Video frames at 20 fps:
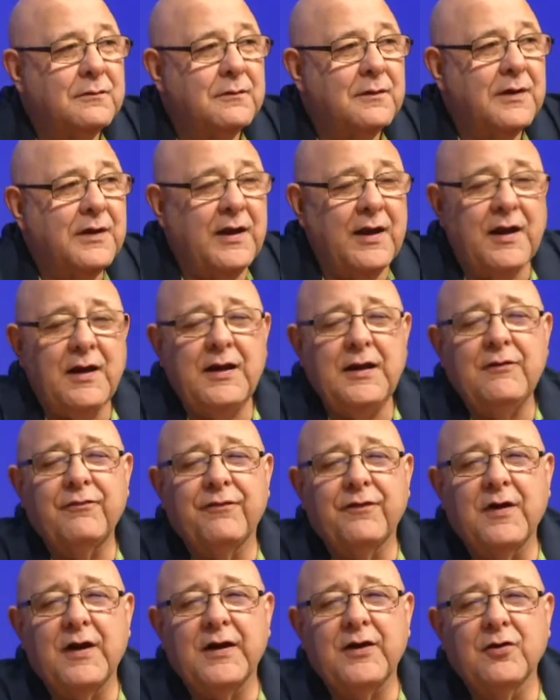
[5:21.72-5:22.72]
Kenny
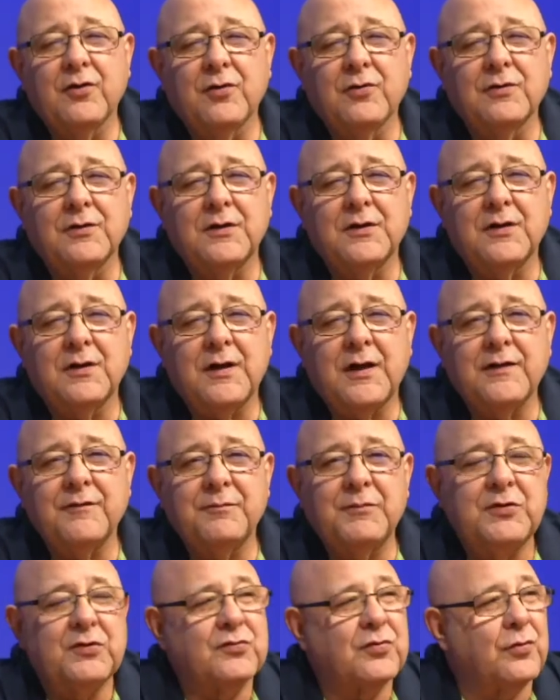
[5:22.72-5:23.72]
Fiola, I've
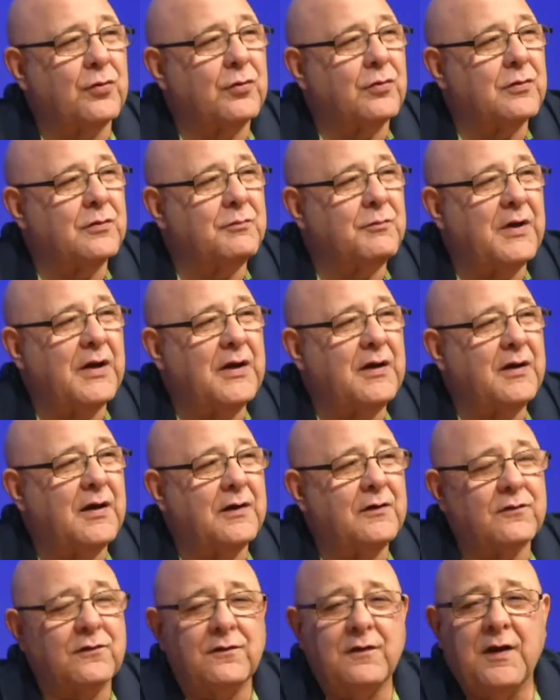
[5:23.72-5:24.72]
been told, made a
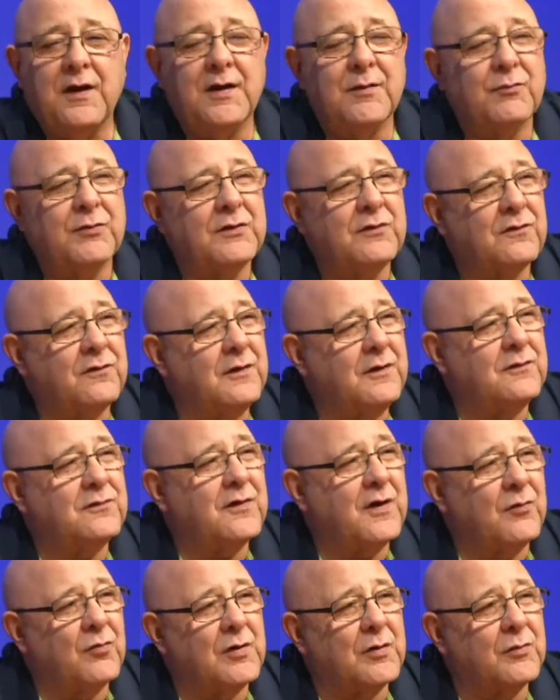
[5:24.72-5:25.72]
statement. CJ, what